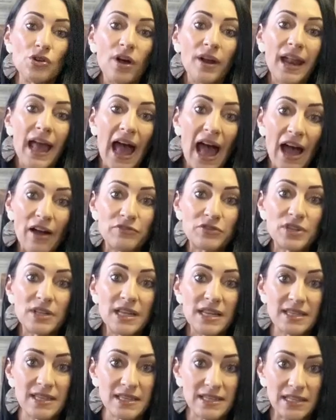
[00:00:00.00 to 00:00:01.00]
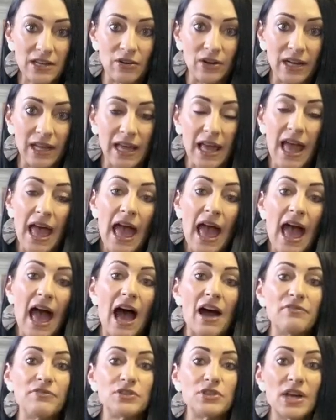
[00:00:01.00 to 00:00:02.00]
don't have to necessarily
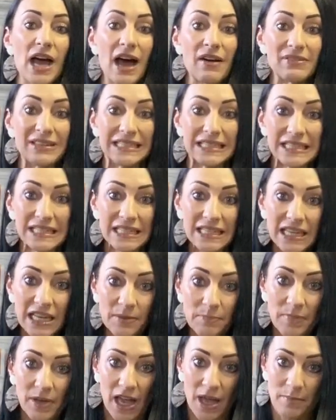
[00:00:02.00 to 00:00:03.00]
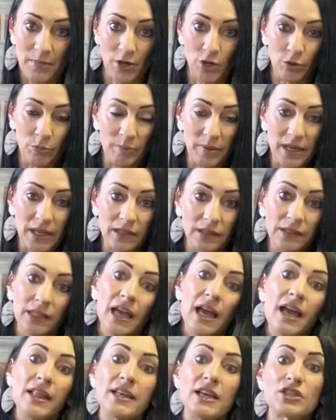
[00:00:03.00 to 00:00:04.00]
have to have a deep chemical peel
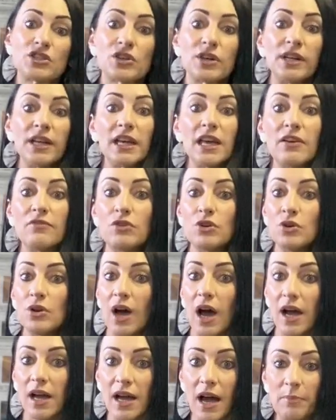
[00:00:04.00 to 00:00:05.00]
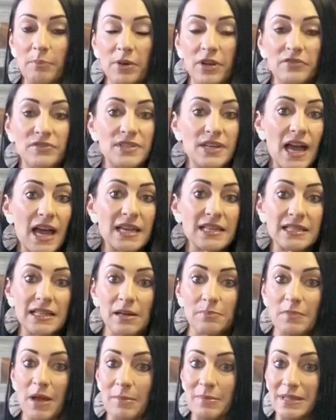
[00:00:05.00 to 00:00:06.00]
that's going to give you a couple of days,
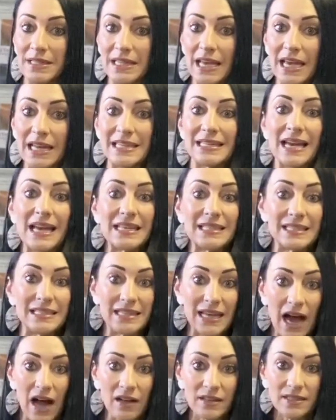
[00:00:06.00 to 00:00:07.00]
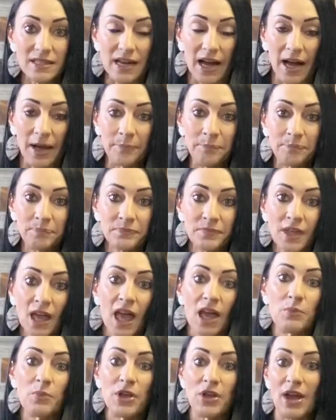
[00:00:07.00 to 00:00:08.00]
like maybe 10 days downtime,
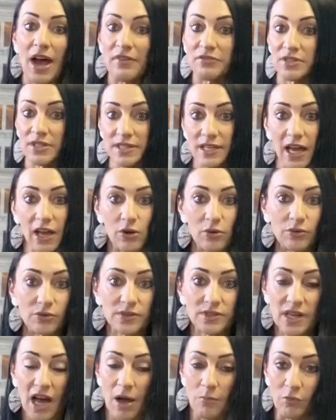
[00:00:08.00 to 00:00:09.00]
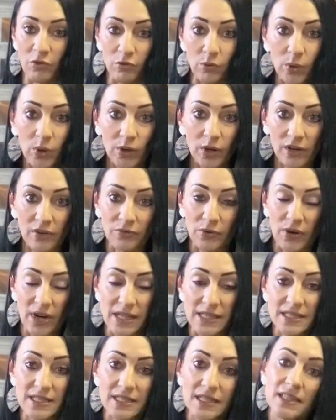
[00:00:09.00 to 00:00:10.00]
where you have to take time off work, for
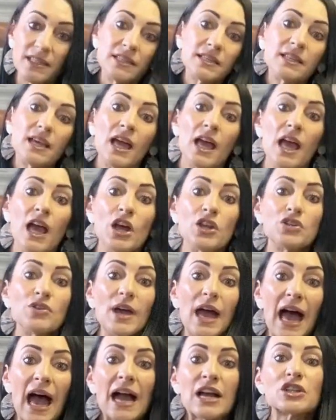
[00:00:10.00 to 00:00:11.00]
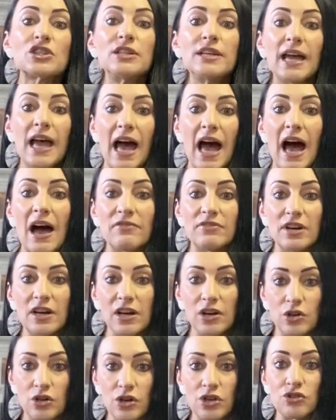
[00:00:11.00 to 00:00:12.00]
instance, to actually have a
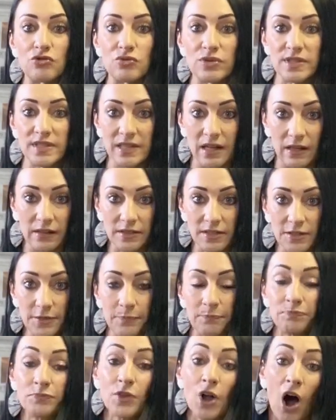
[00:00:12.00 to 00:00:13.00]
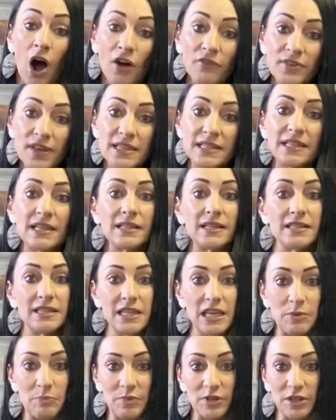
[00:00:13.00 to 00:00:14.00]
good result. Obviously, the
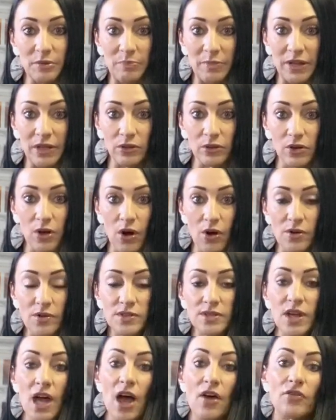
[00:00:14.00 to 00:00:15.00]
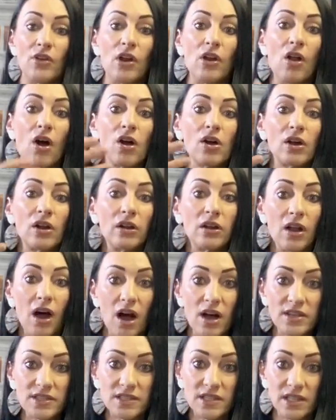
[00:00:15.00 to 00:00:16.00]
deeper the peel goes, the longer
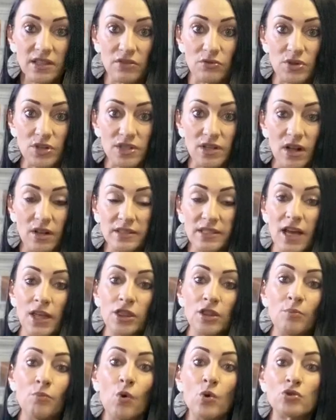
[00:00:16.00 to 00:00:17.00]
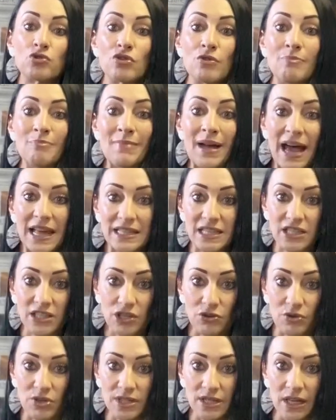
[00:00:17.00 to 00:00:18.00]
lasting the result and the more dramatic
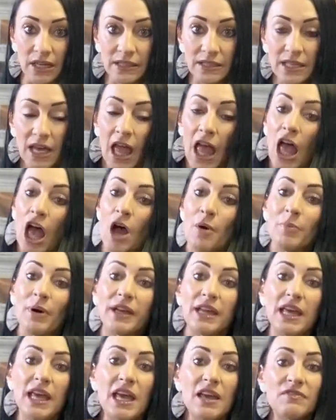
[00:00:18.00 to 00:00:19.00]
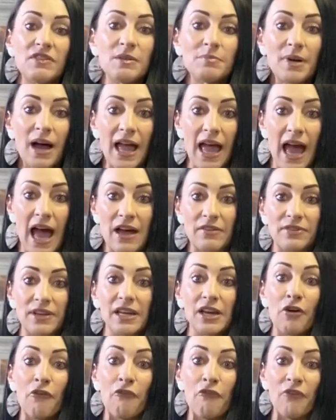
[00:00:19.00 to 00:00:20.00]
the result. But even by
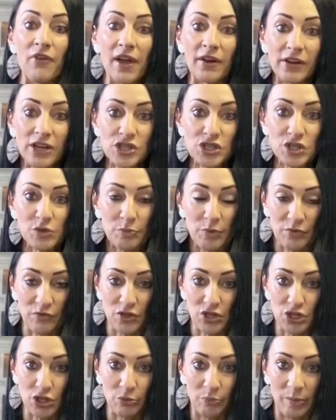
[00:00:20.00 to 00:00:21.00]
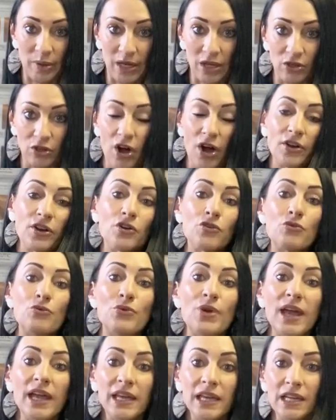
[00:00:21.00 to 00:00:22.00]
having a very superficial peel on a
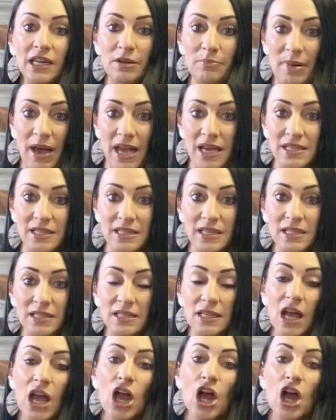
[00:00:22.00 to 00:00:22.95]
regular basis,